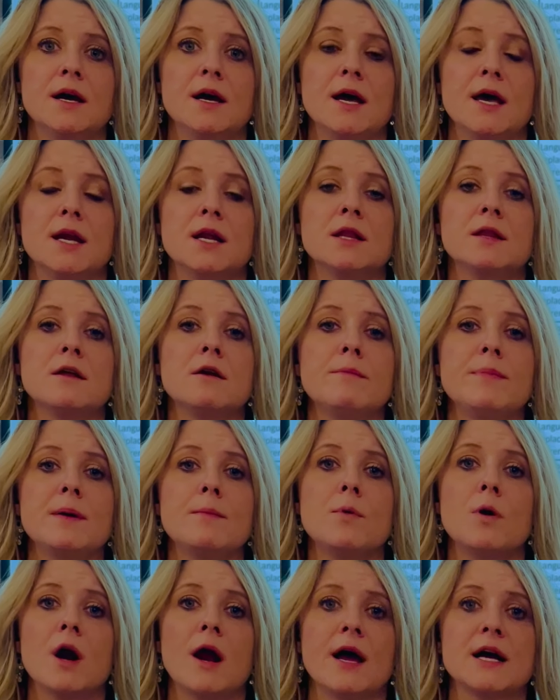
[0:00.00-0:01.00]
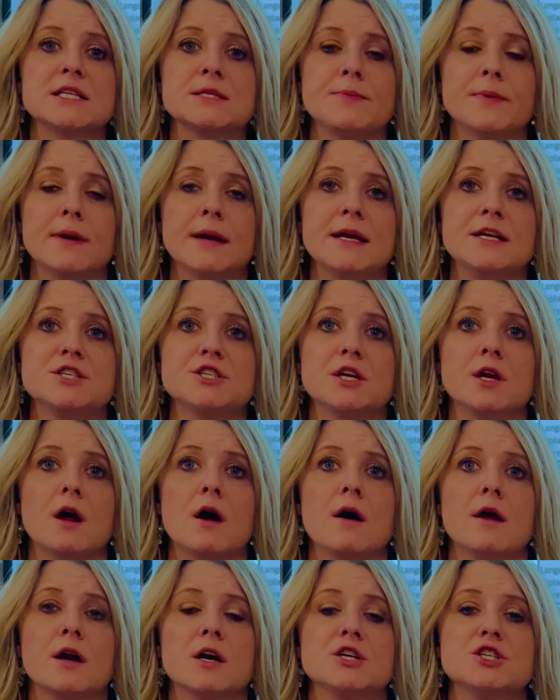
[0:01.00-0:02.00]
and a little bit more explanation
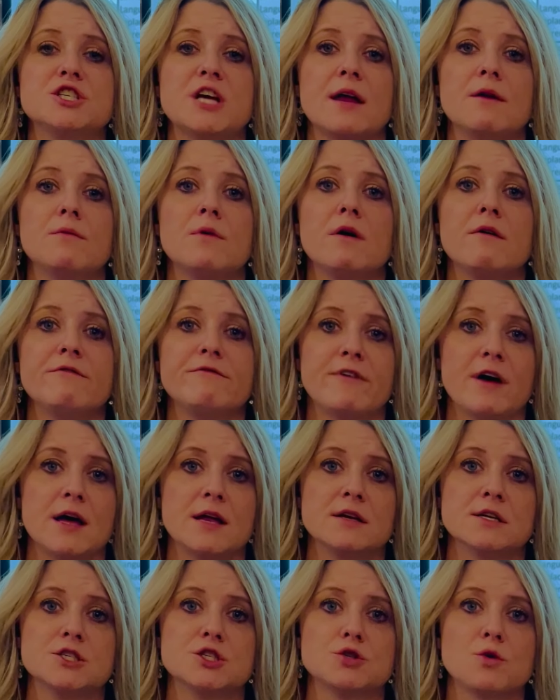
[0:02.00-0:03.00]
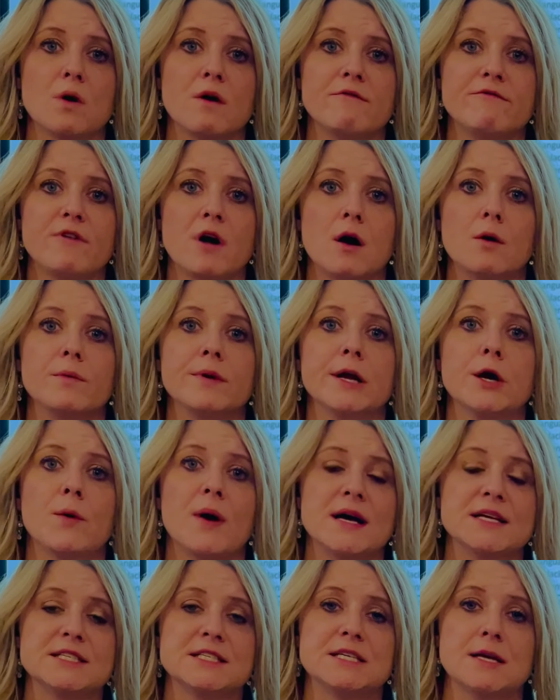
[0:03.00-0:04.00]
on our general fund shortfall
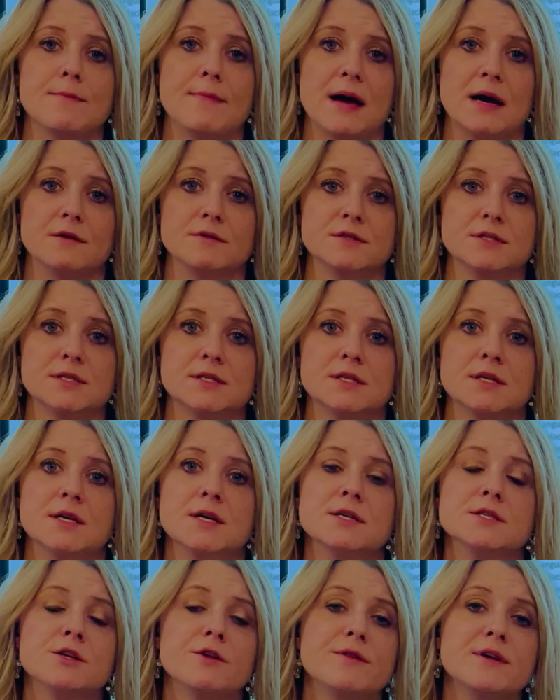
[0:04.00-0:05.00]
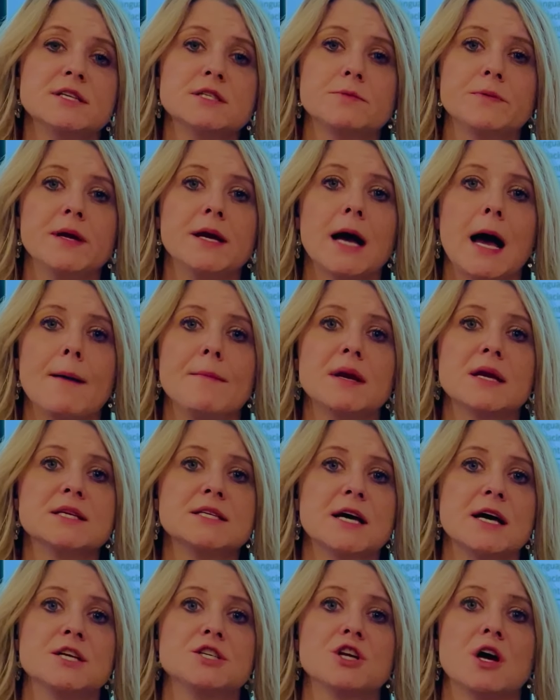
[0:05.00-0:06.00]
request amount. So this week, I'm going
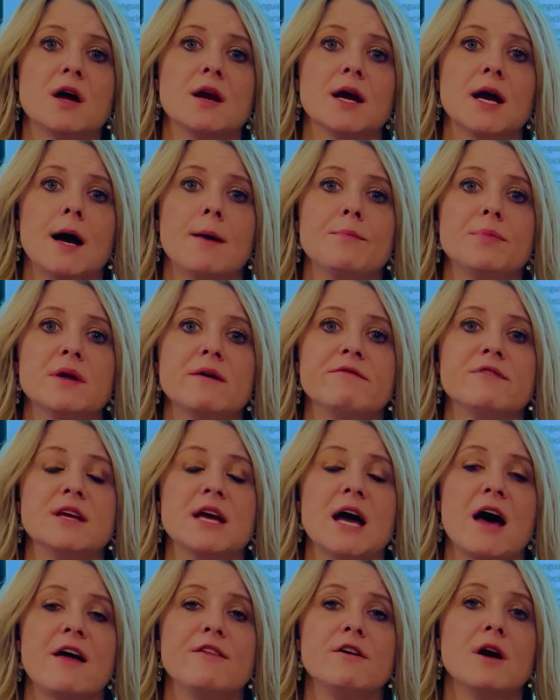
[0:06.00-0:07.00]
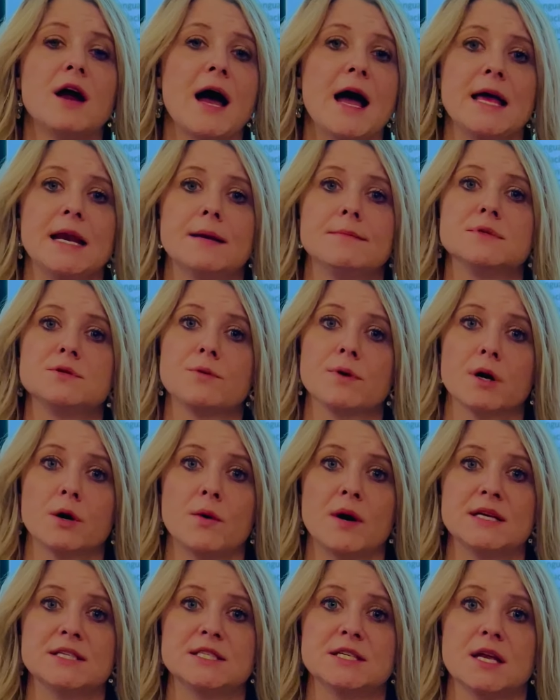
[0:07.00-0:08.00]
to touch on a couple of the other items
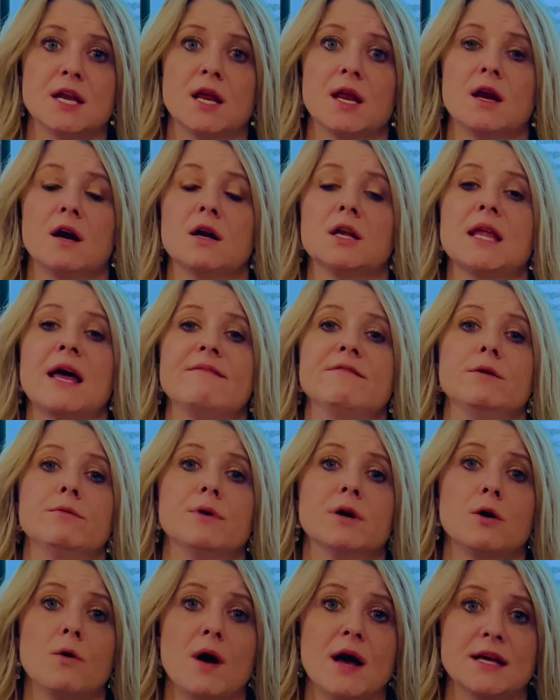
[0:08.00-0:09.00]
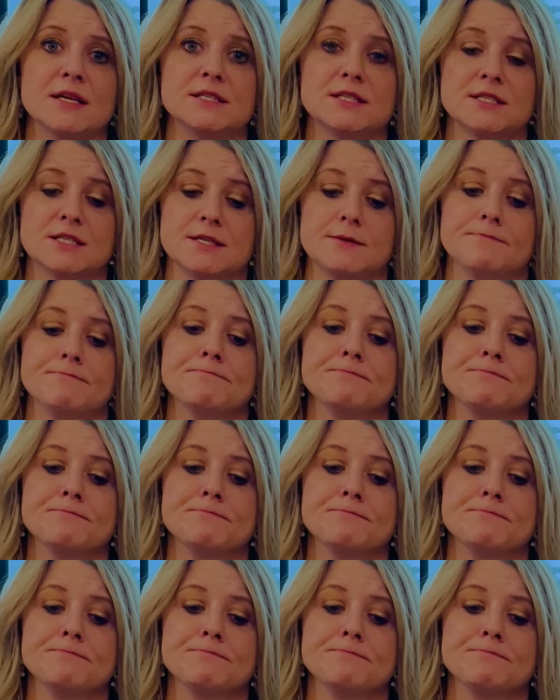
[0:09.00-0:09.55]
requested in our levy request.